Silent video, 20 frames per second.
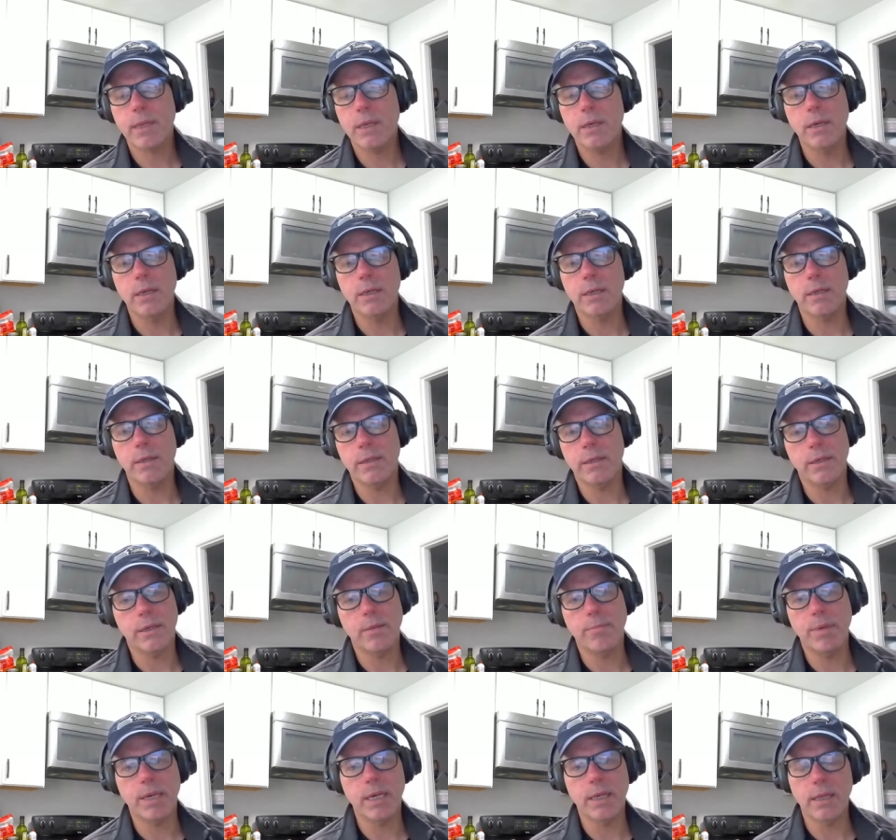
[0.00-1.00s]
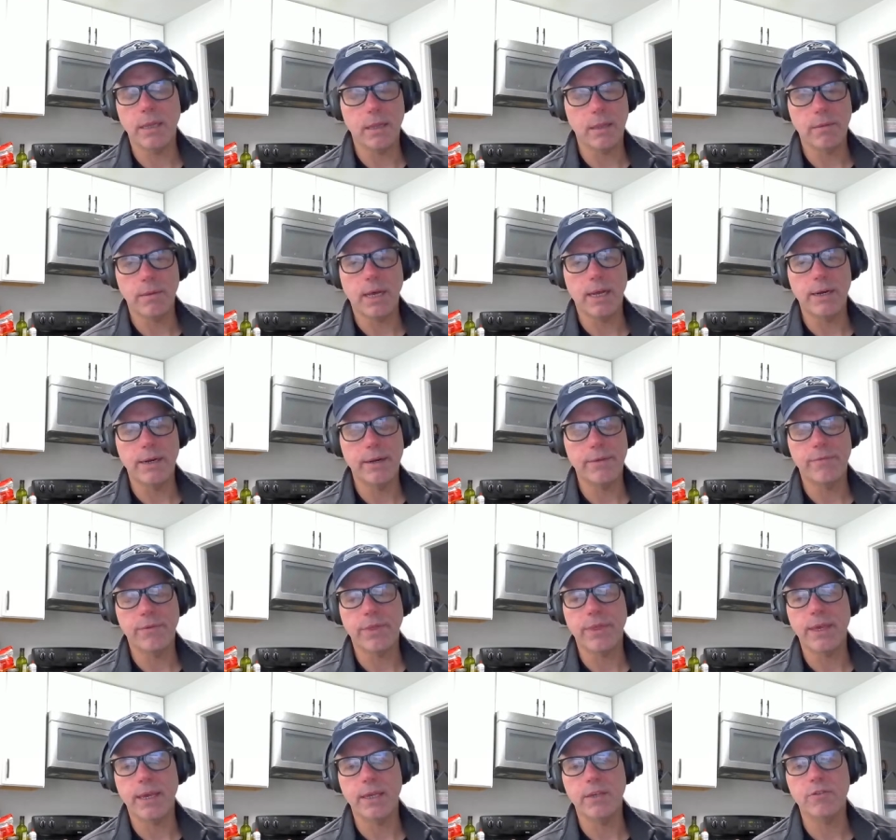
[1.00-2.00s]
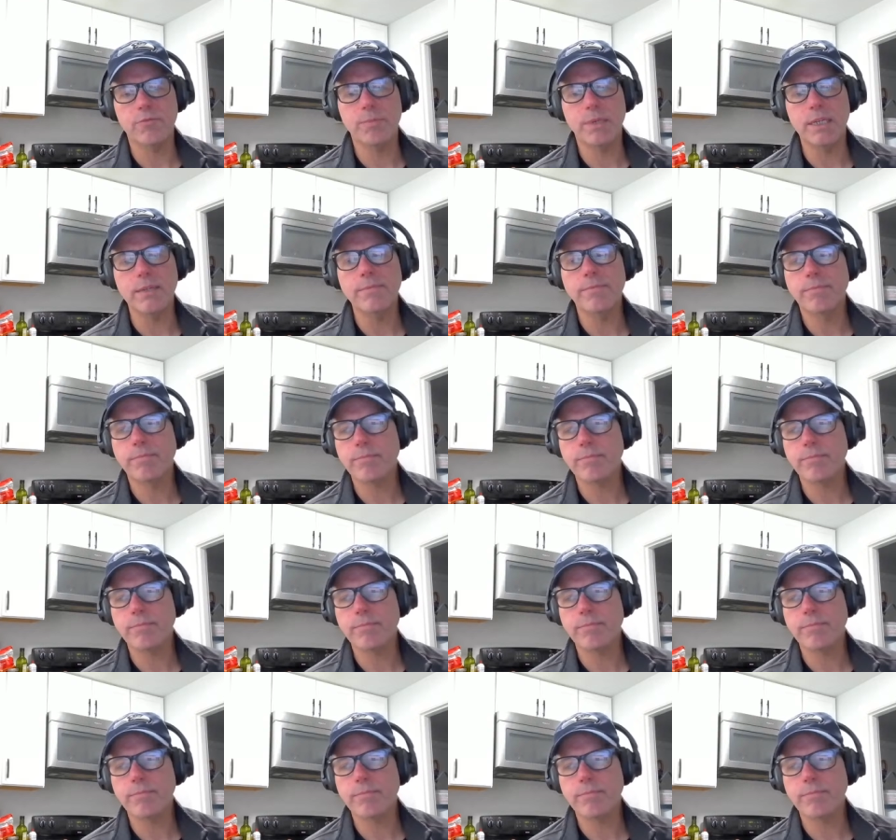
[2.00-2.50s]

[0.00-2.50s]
it could be a lot of different things, but